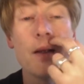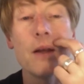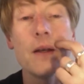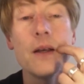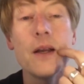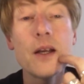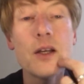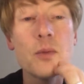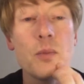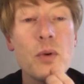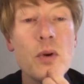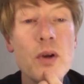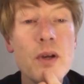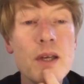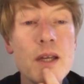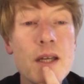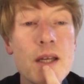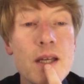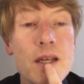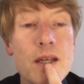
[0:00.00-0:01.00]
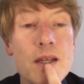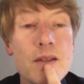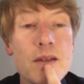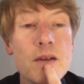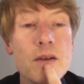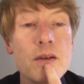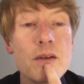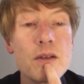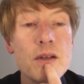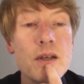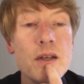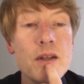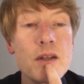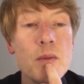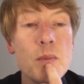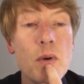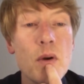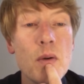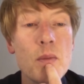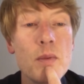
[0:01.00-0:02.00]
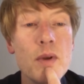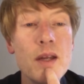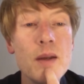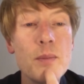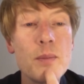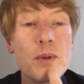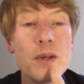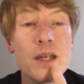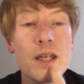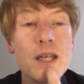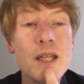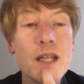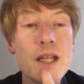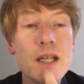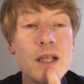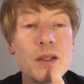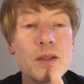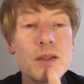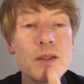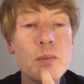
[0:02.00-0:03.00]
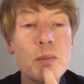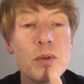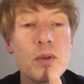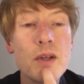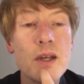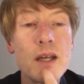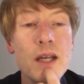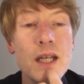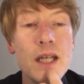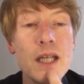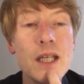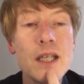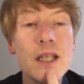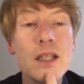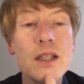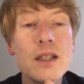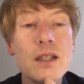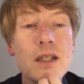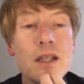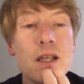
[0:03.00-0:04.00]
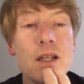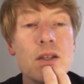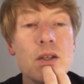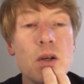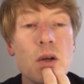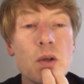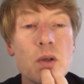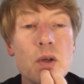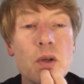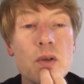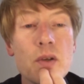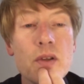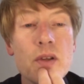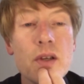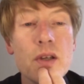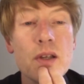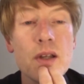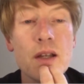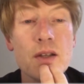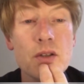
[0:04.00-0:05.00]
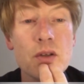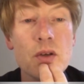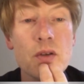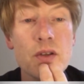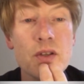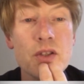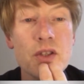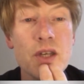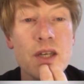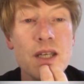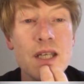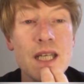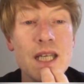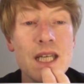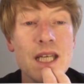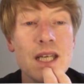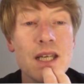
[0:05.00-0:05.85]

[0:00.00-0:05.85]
Next point is underneath your bottom lip, in the little dimple there. It's called that's called the chin.